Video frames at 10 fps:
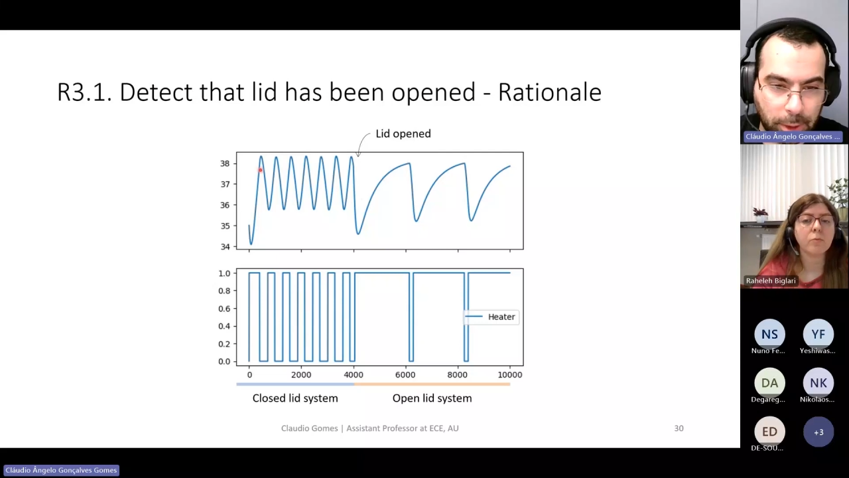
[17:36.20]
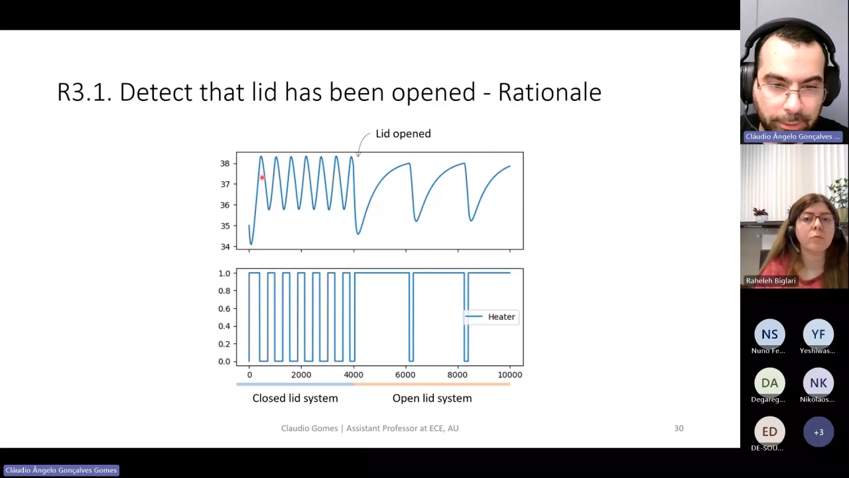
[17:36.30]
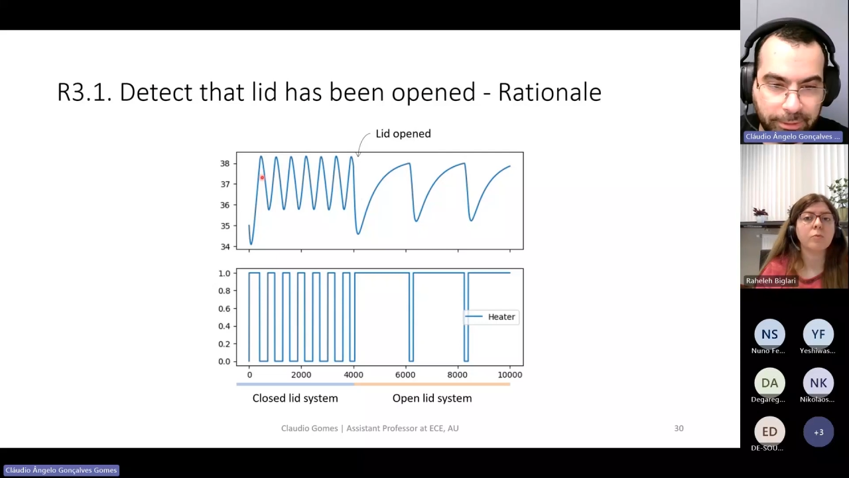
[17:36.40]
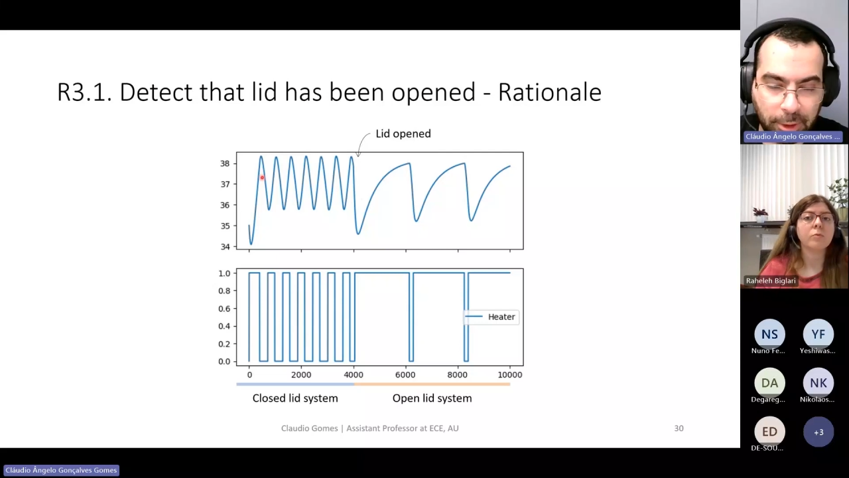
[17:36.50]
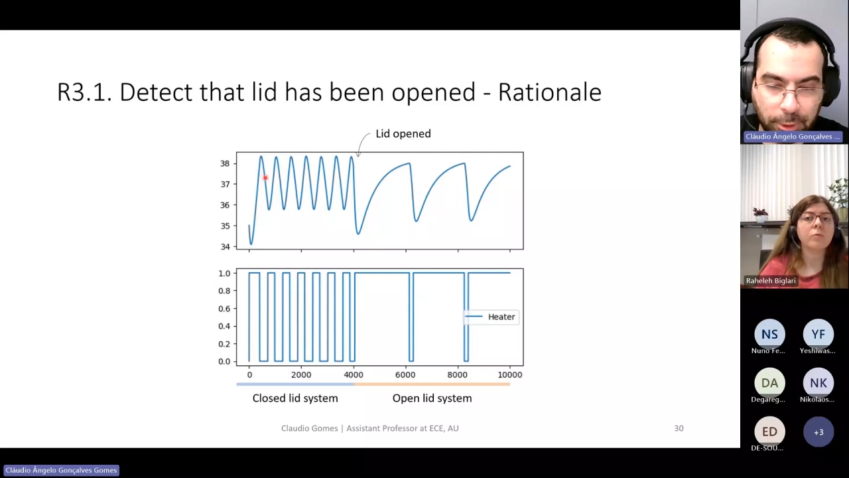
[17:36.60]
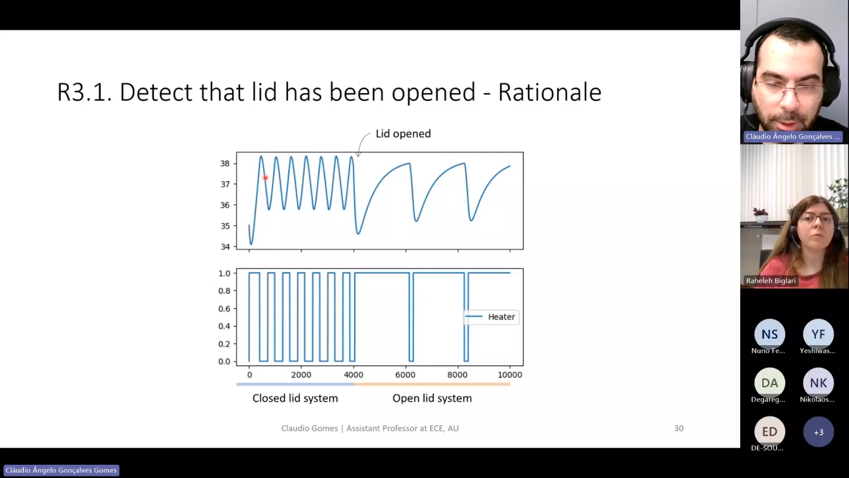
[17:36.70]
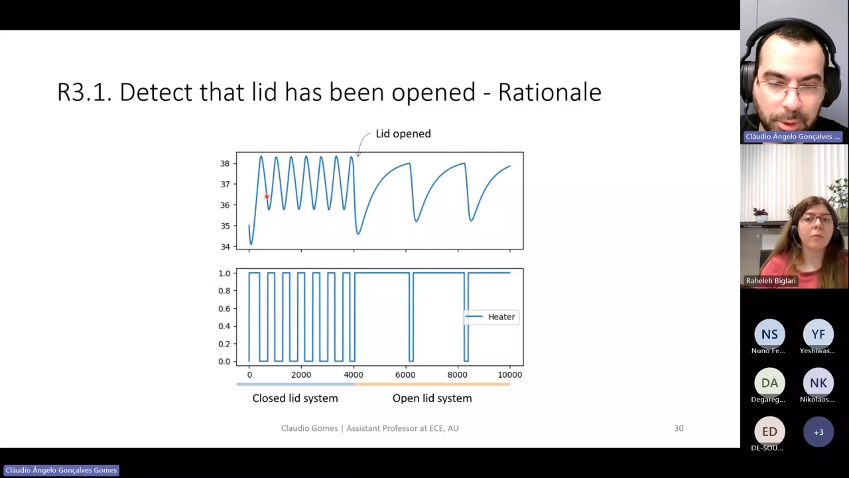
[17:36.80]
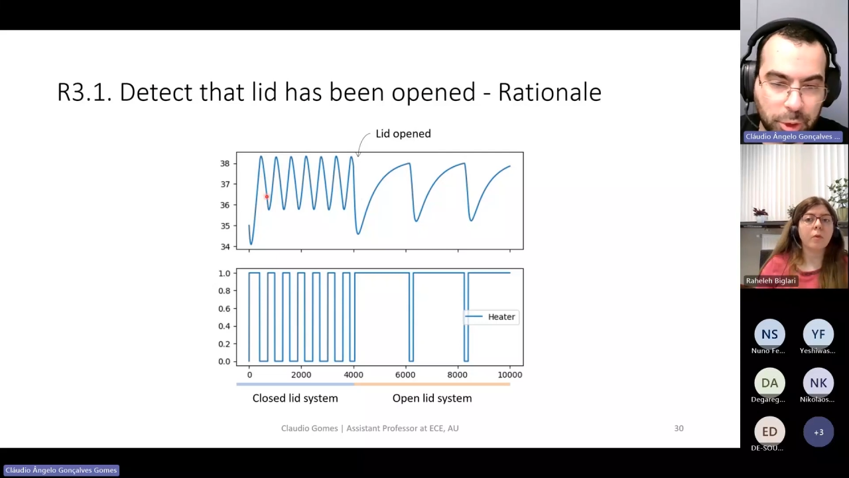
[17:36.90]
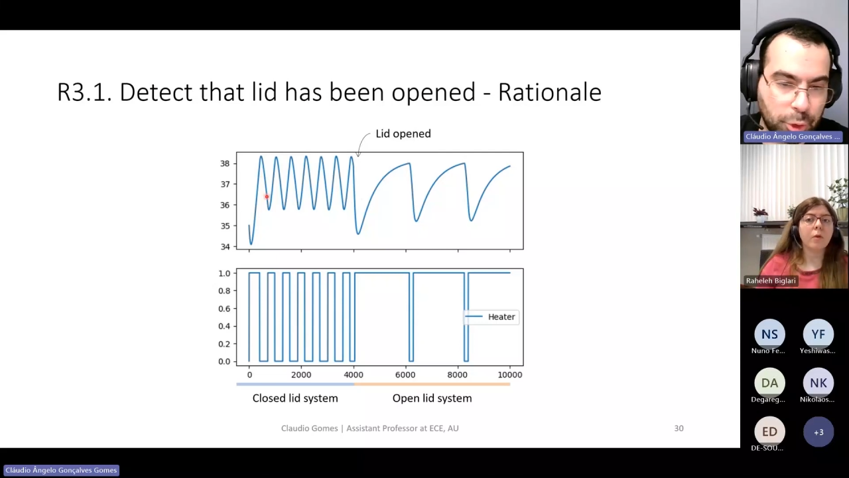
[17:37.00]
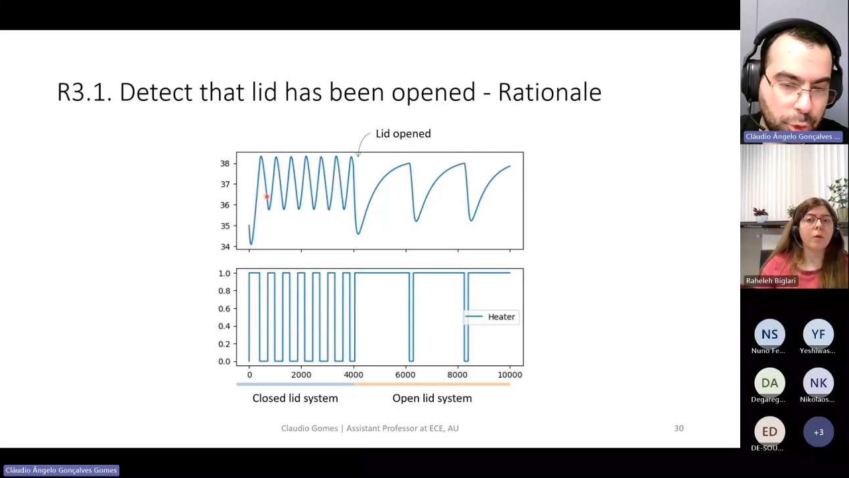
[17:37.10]
model of how the
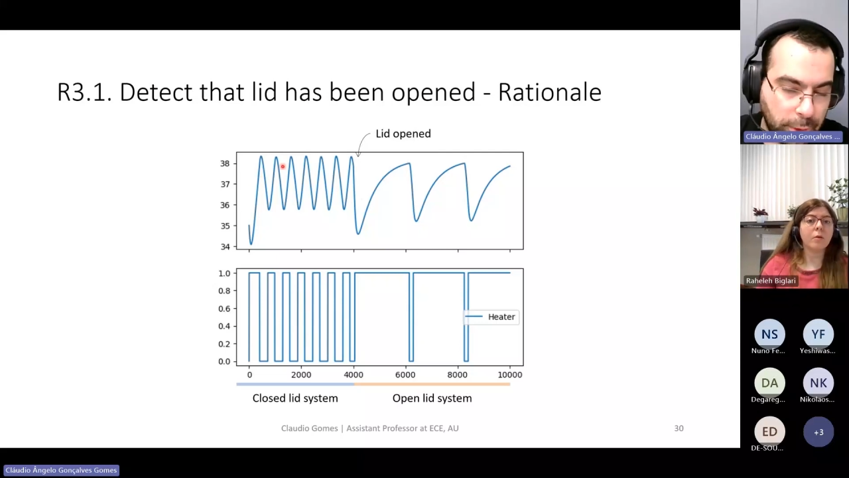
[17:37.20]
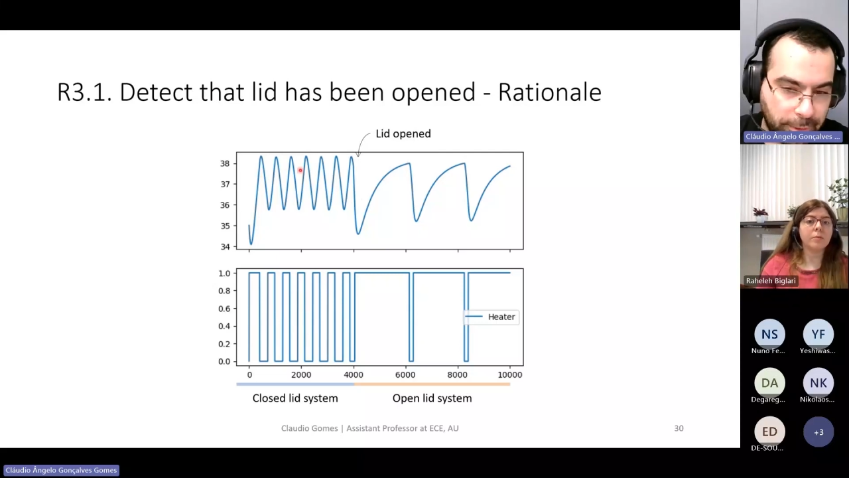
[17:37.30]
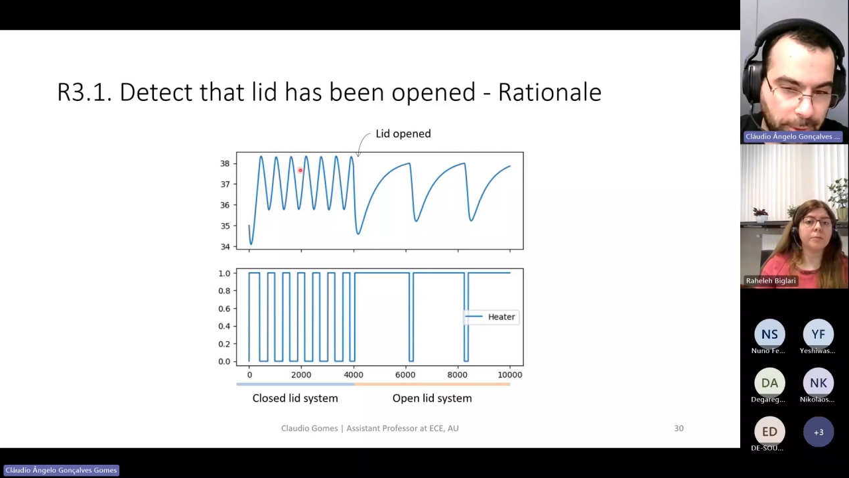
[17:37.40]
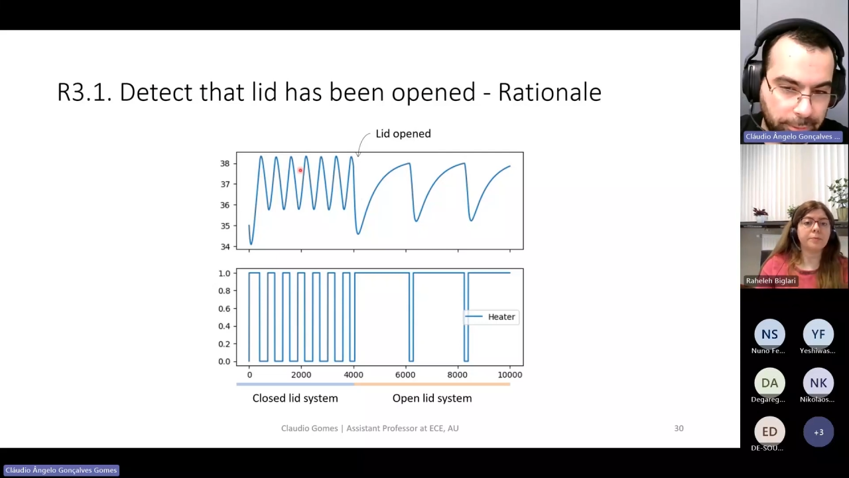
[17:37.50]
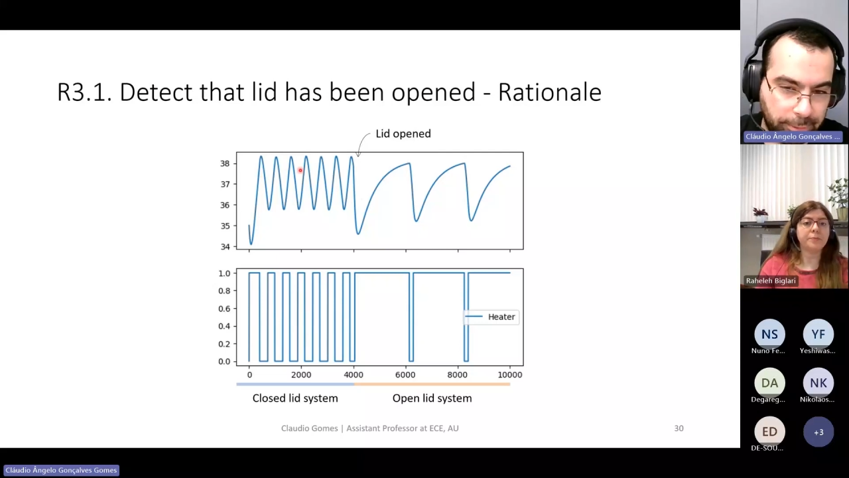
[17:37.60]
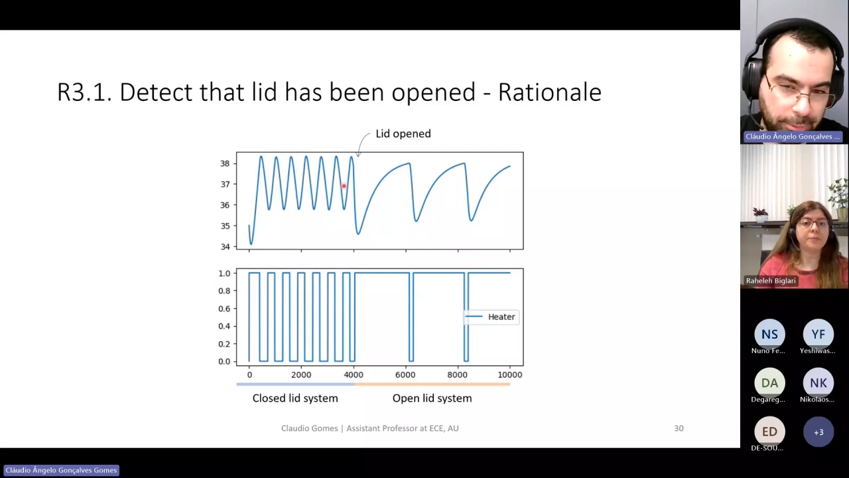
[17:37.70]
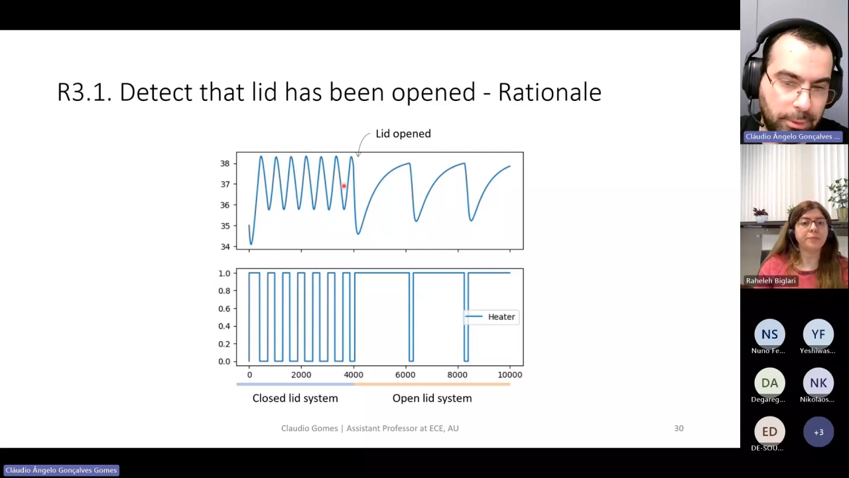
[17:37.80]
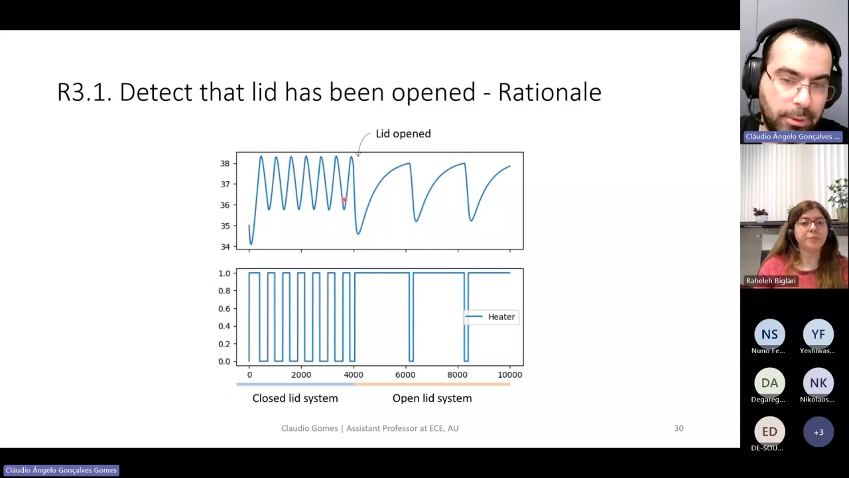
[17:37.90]
temperature should evolve